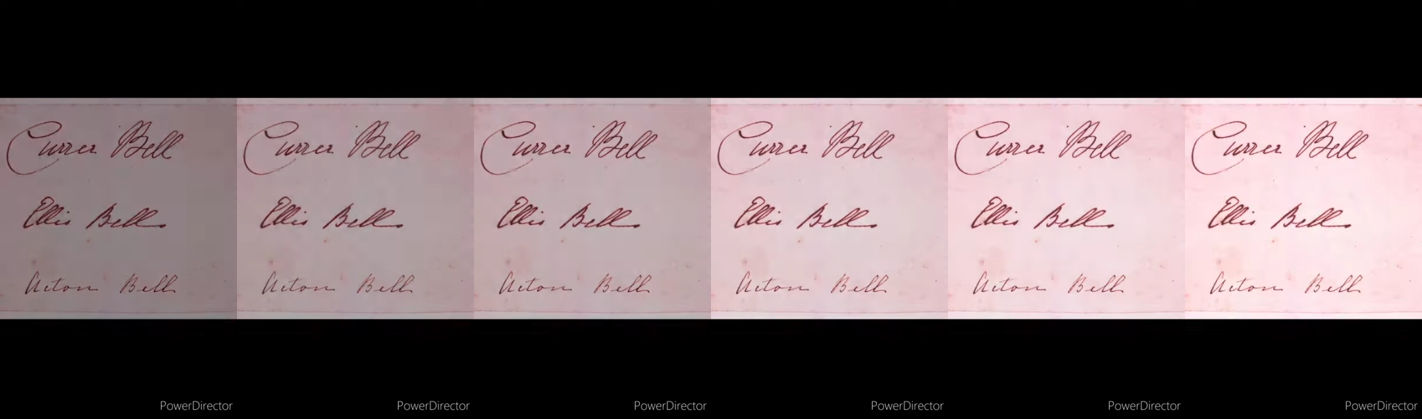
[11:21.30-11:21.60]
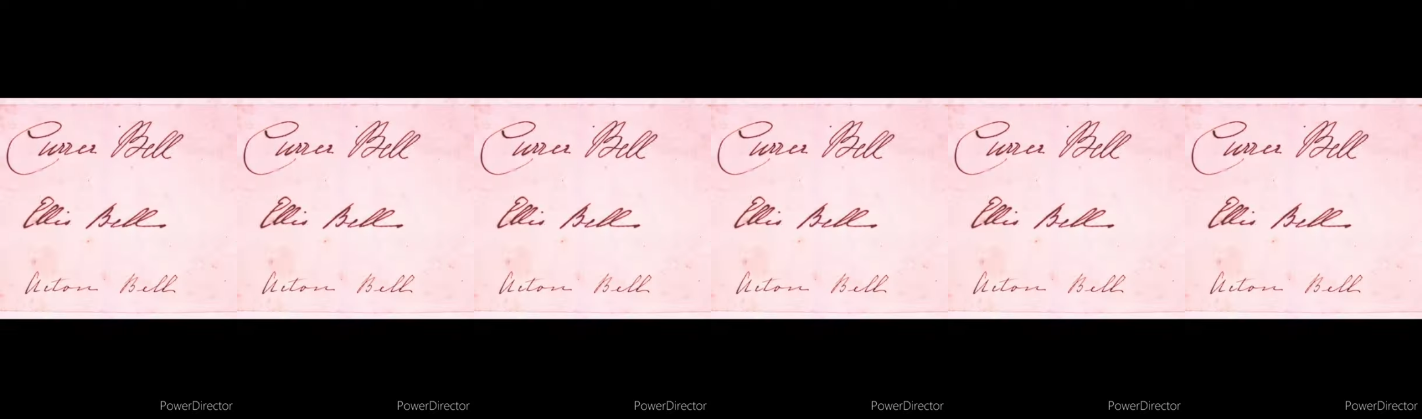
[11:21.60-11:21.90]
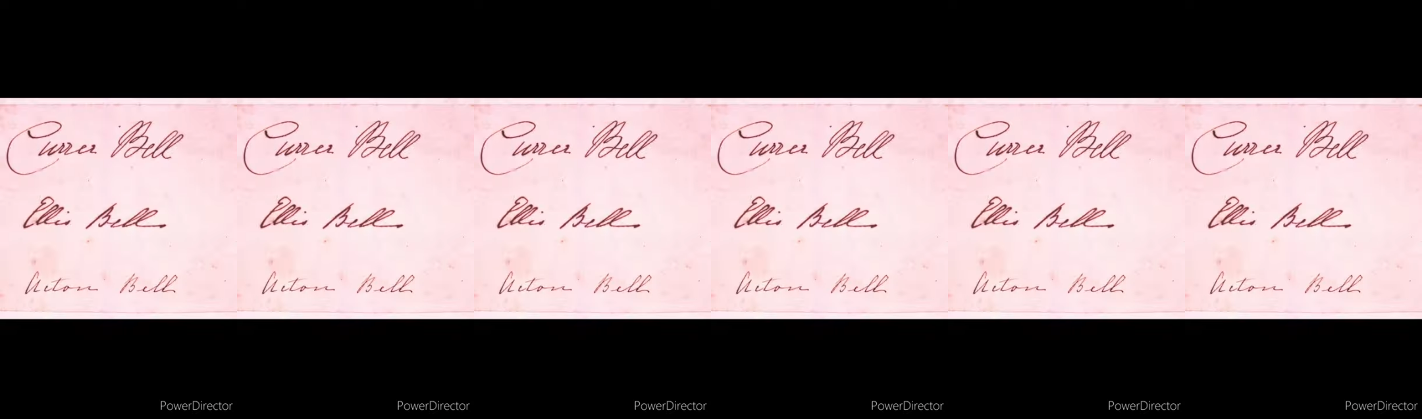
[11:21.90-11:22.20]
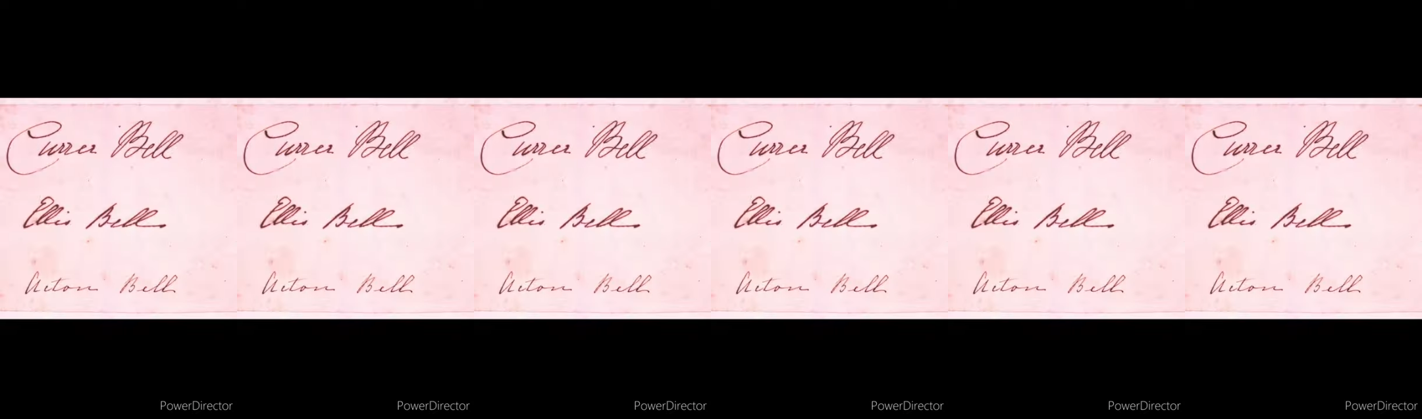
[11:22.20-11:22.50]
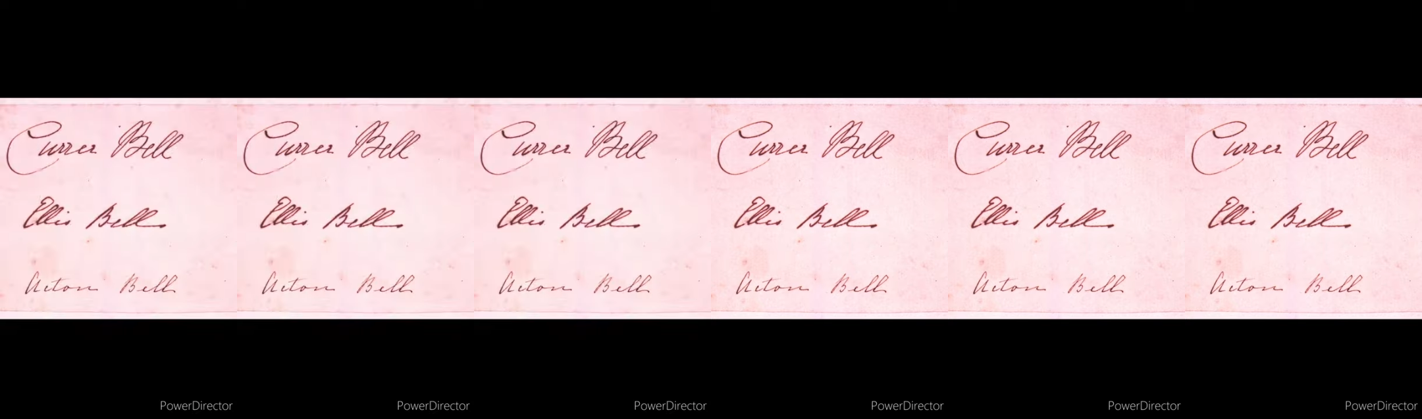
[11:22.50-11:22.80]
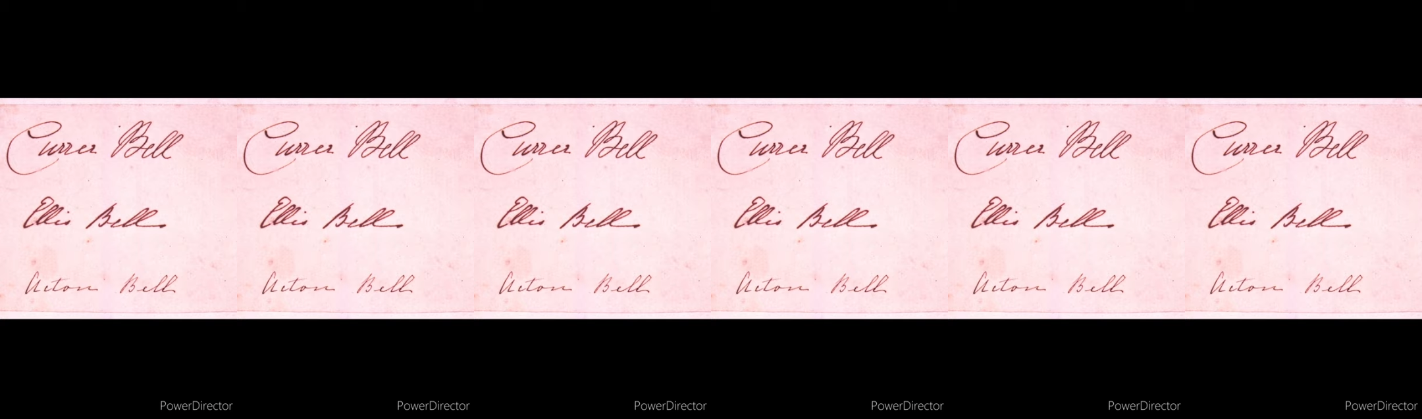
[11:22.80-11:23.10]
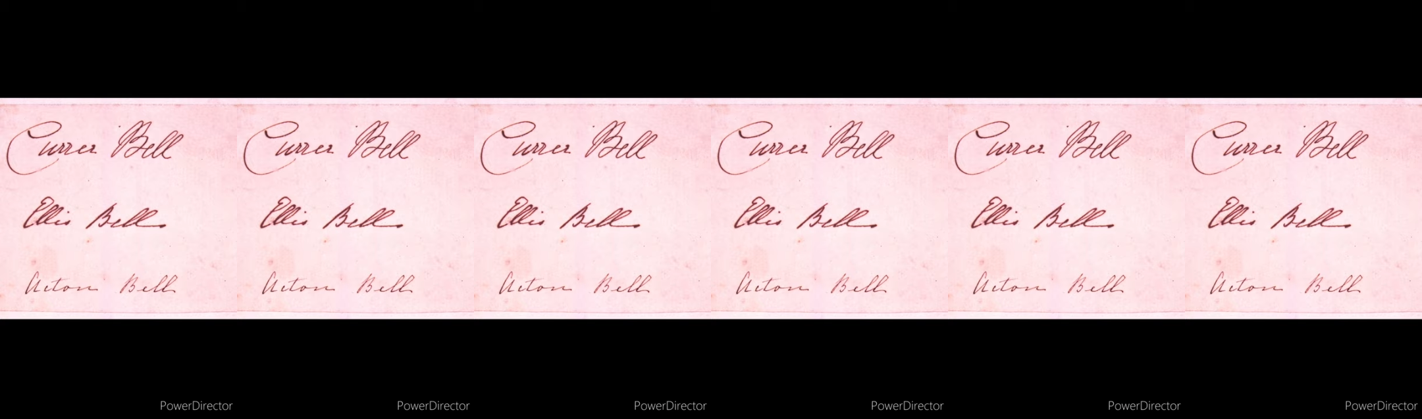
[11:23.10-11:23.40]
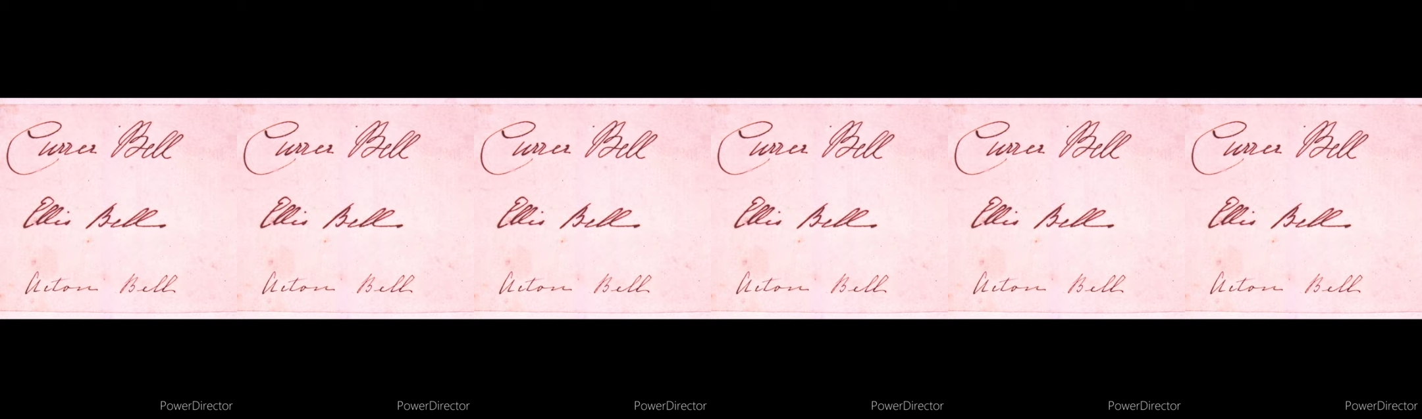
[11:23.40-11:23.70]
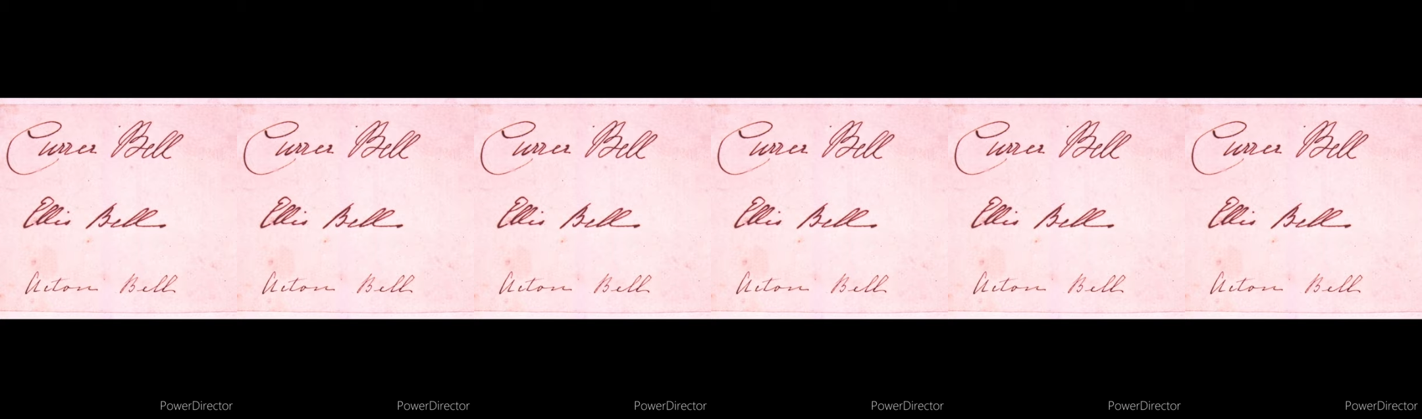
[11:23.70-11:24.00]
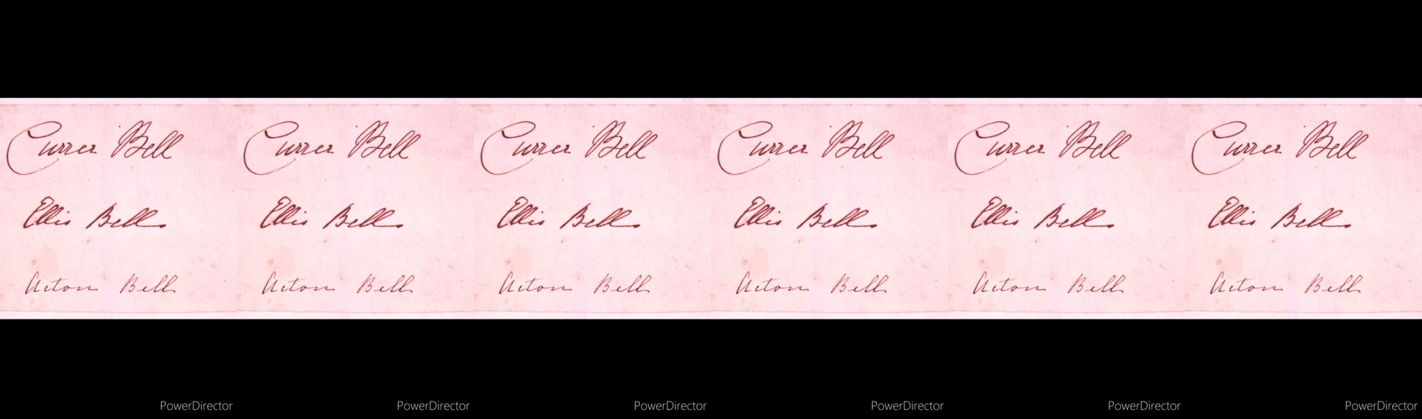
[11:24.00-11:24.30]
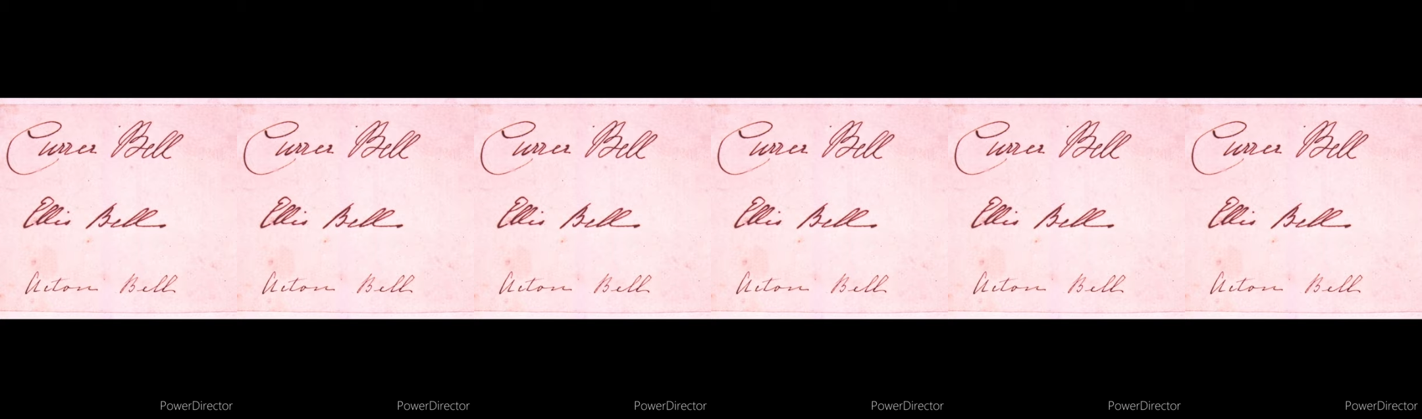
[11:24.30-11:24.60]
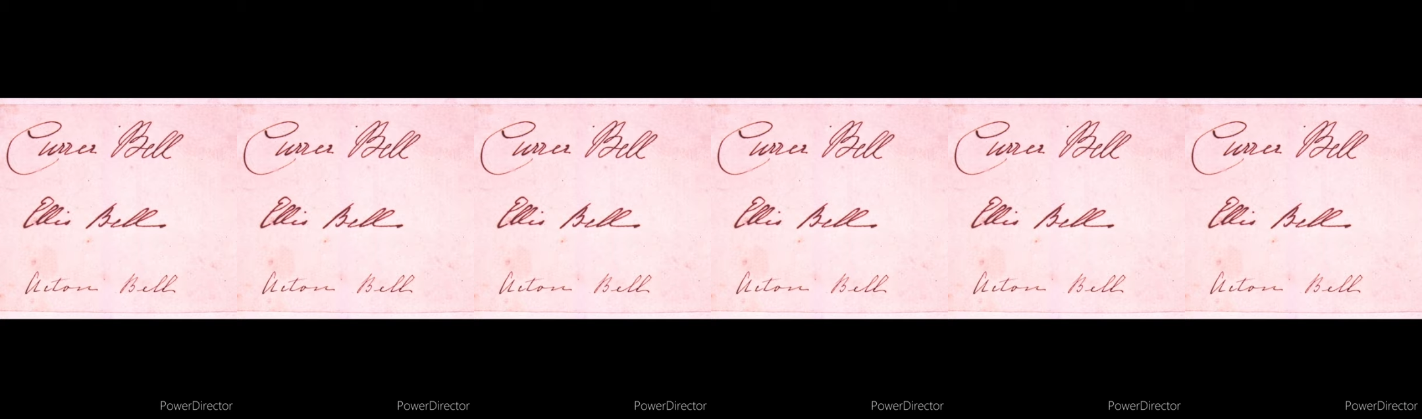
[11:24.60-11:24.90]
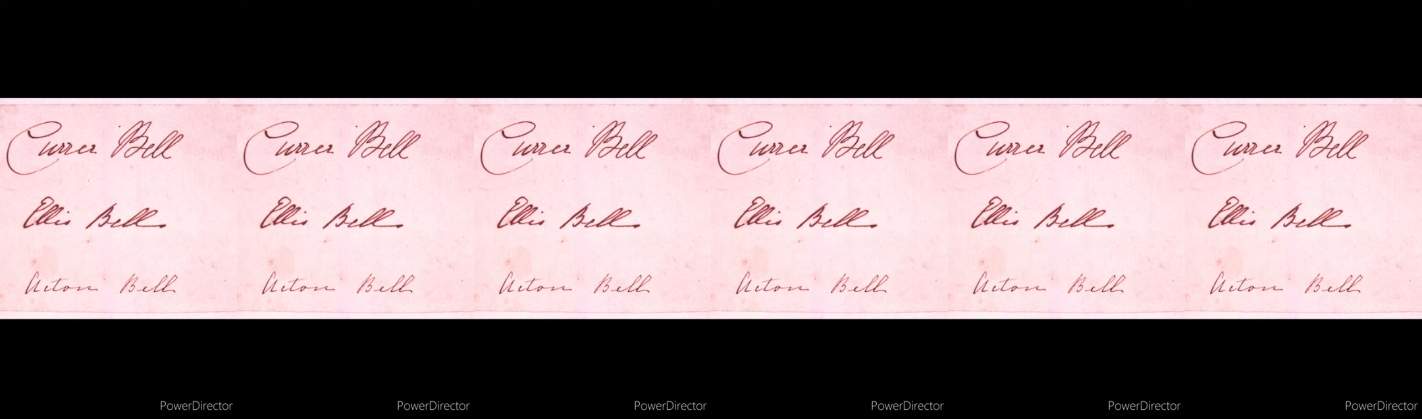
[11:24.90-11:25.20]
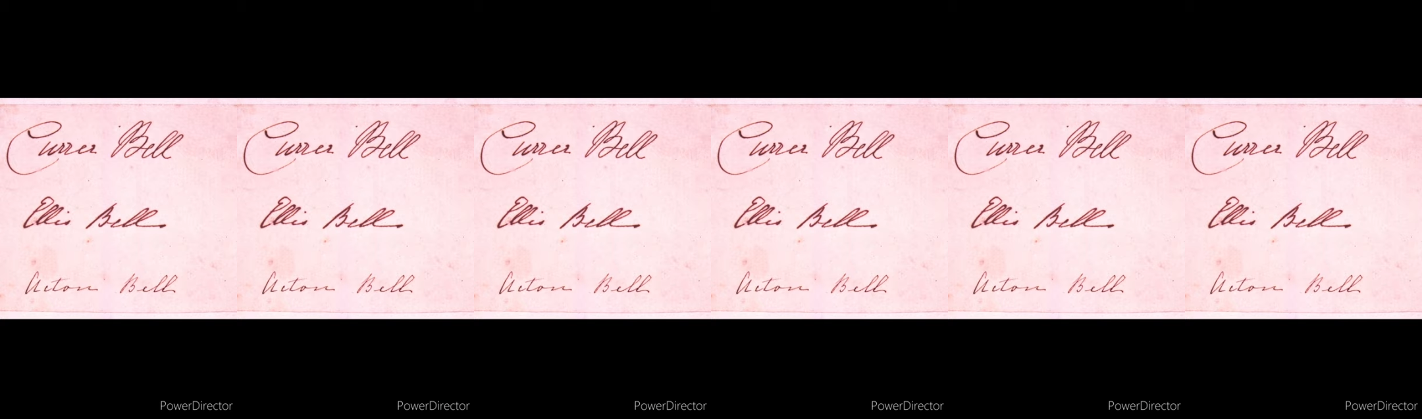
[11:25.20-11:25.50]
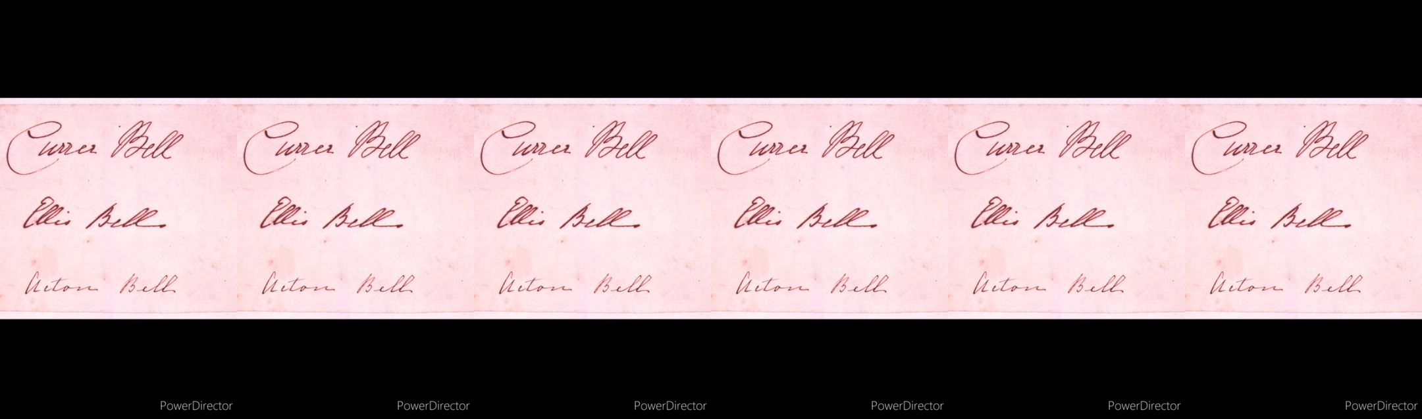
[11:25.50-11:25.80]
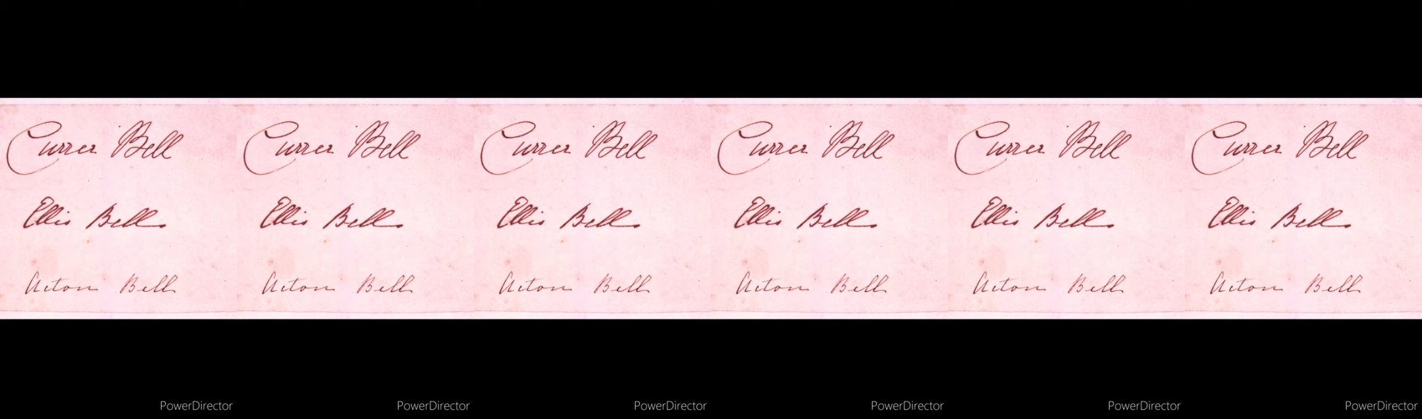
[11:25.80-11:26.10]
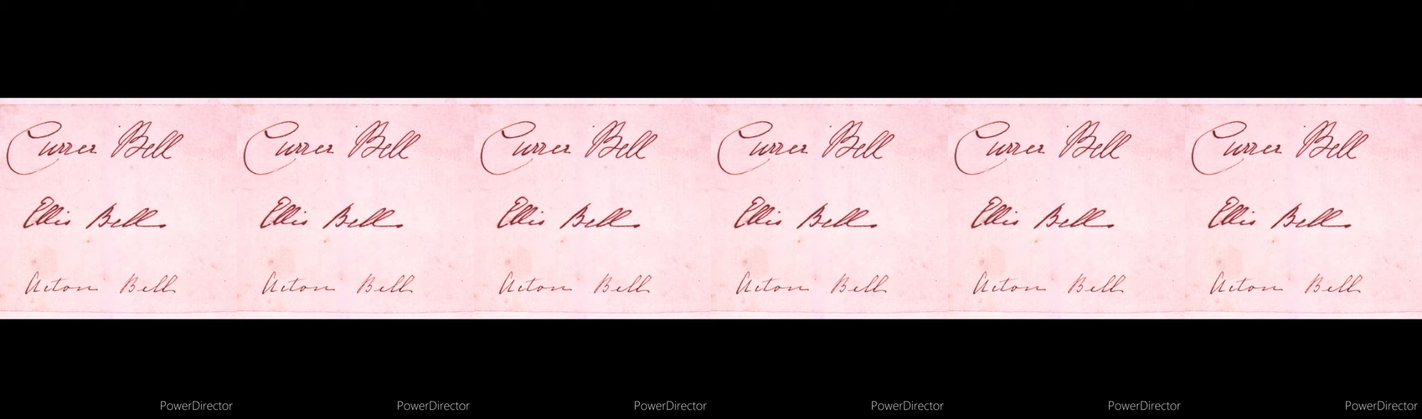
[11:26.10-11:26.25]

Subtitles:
(no speaker visible)